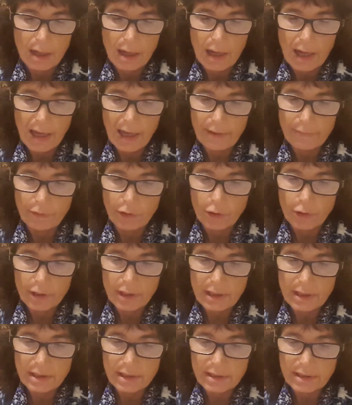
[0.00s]
"I have
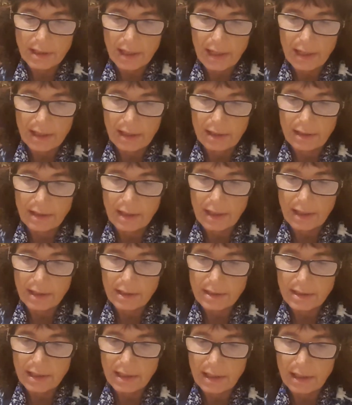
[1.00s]
already decided that
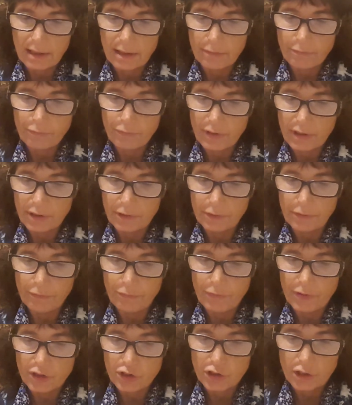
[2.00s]
indeed a field of
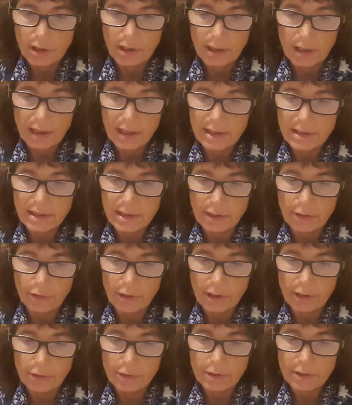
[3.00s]
vision
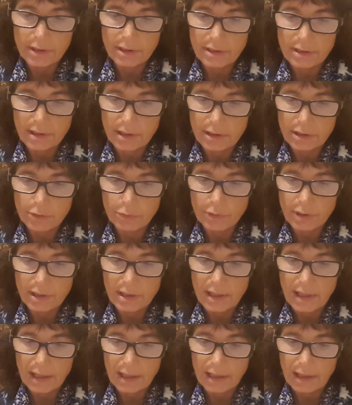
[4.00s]
exterior to sensory
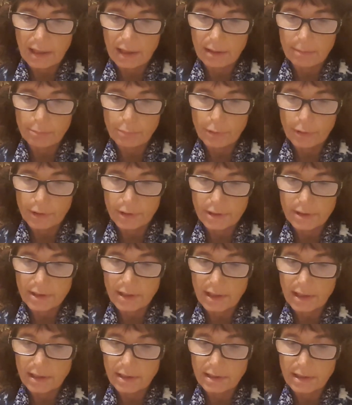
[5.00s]
data inputs
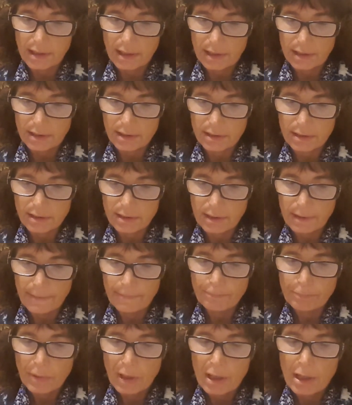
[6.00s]
exists,
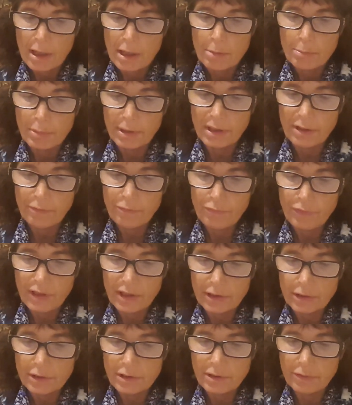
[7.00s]
but the
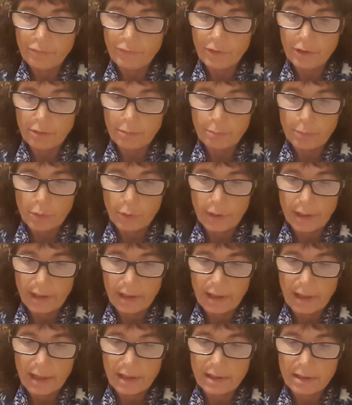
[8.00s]
fields of viewpoint
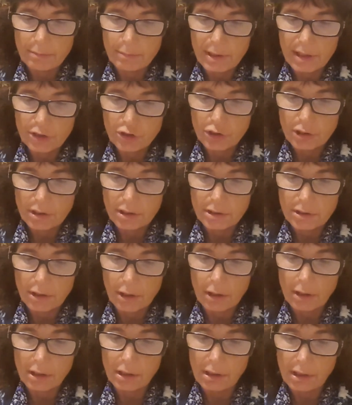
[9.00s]
and dimensions
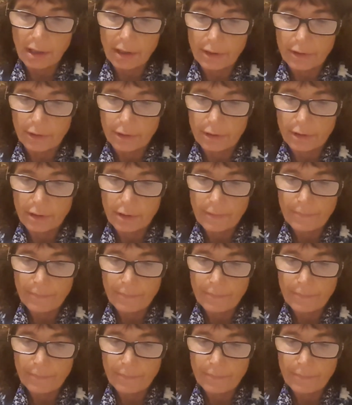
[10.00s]
are cluttered